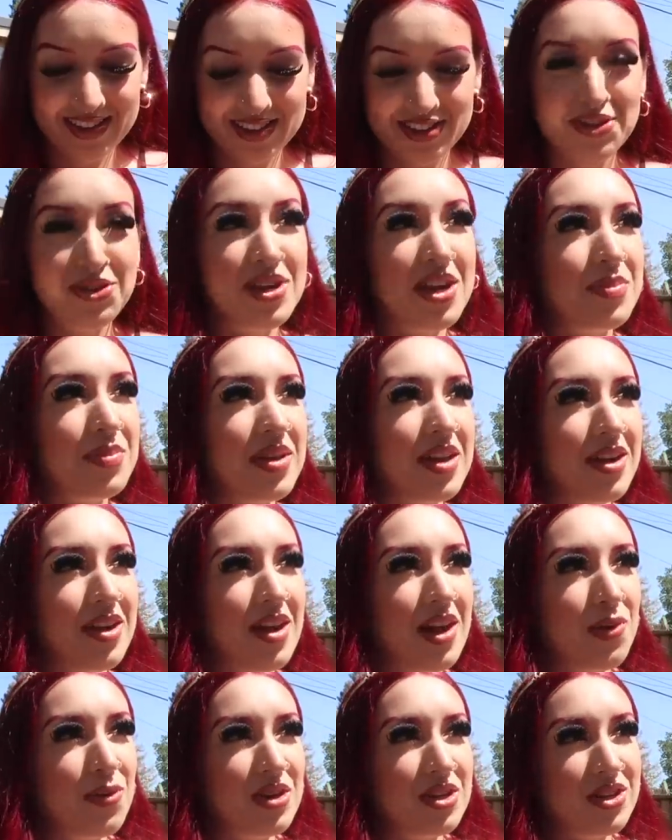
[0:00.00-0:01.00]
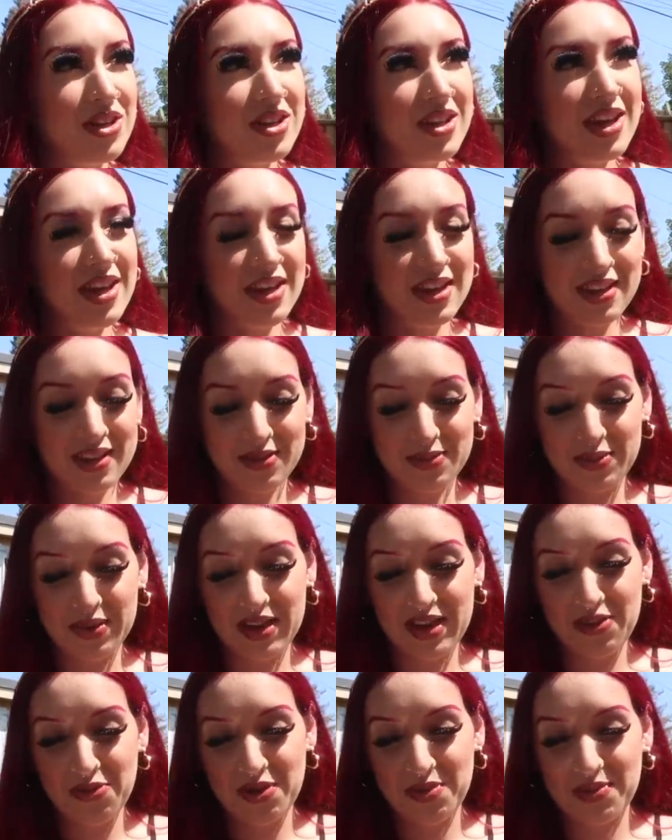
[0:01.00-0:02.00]
Dude, come here. I want you to like
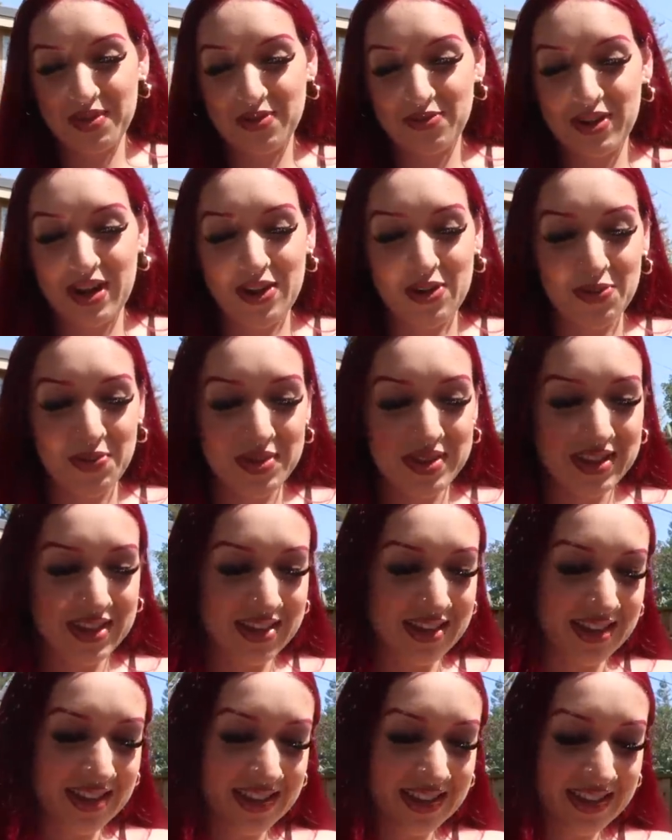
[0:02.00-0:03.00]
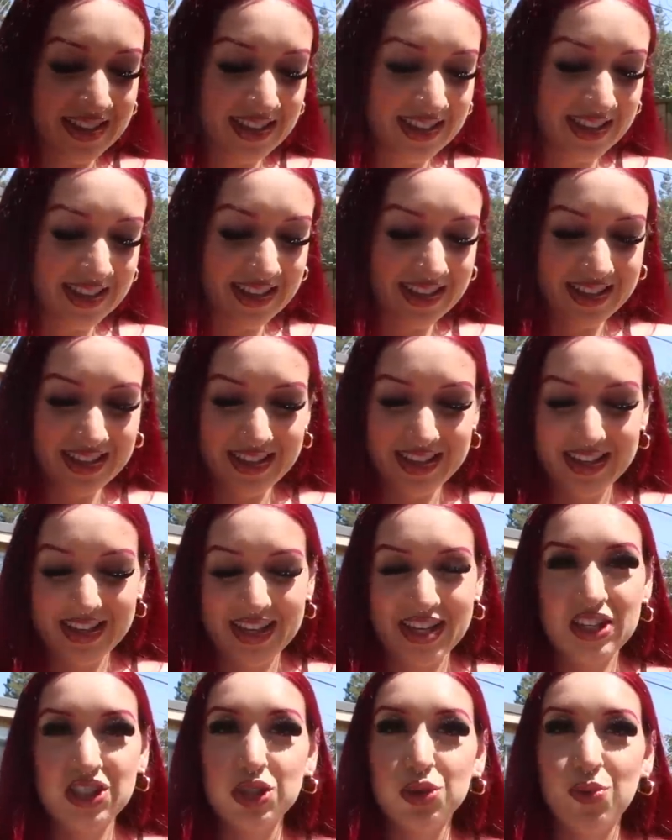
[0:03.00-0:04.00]
be here with me when I open this.
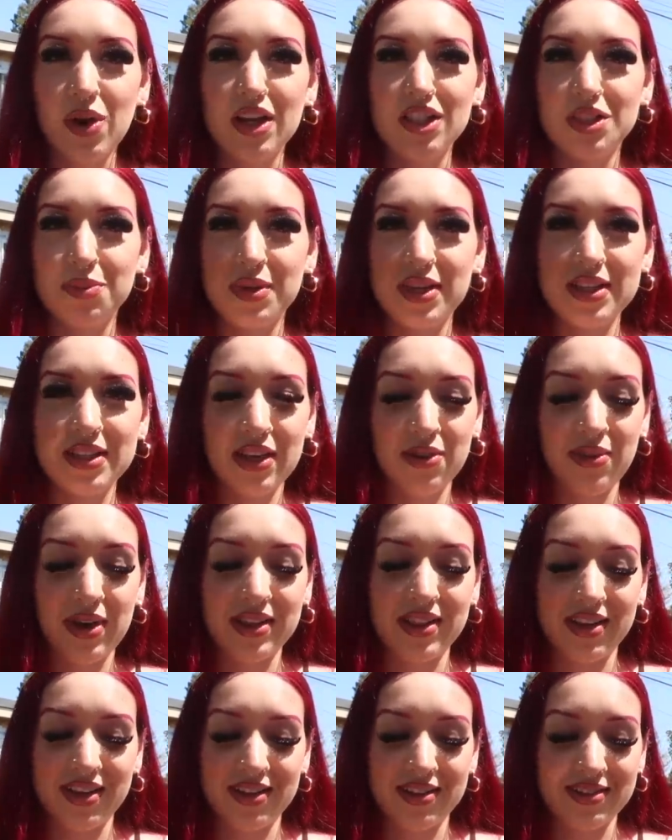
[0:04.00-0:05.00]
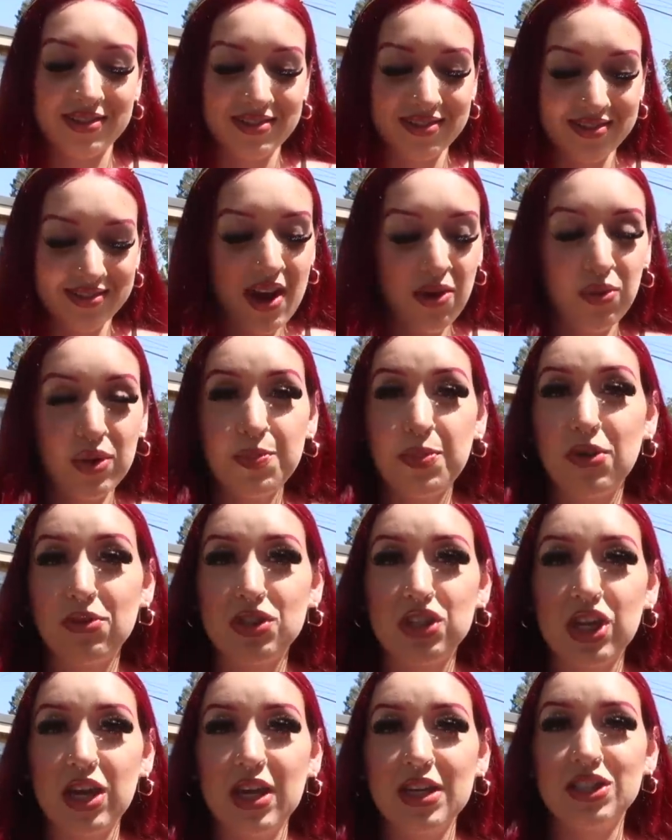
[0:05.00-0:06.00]
He's just watching me. He's like right there. And we
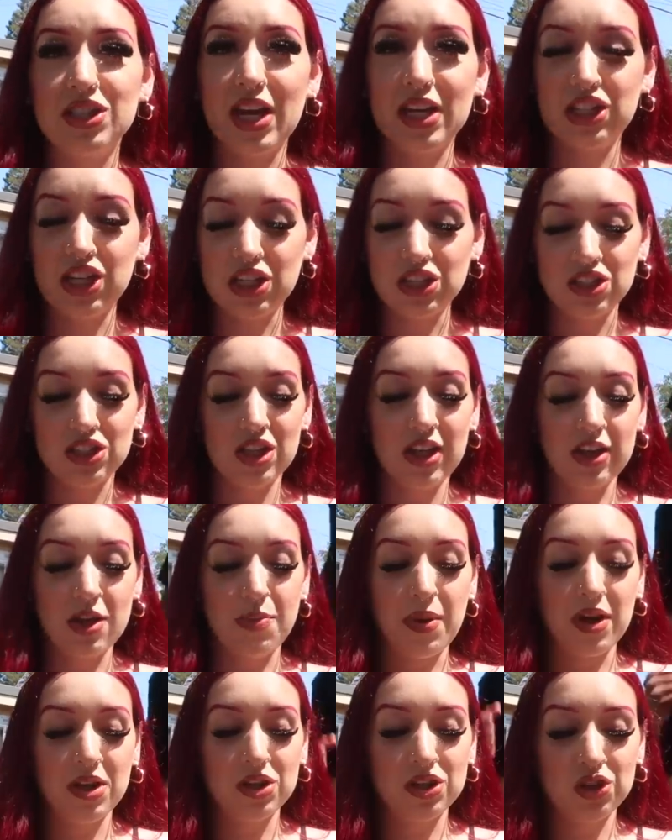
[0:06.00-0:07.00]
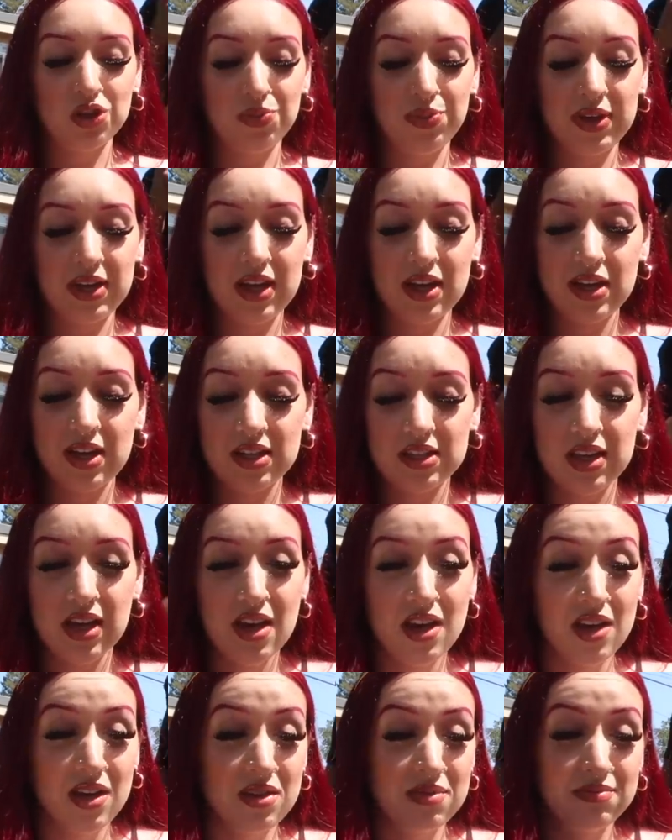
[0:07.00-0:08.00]
both changed. I changed into like a bodysuit because
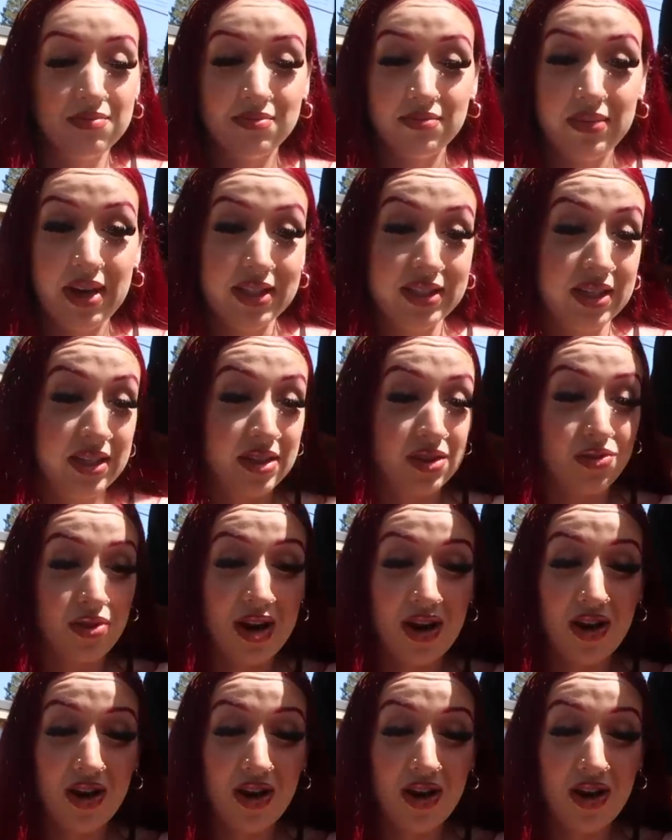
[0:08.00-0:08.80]
my titties were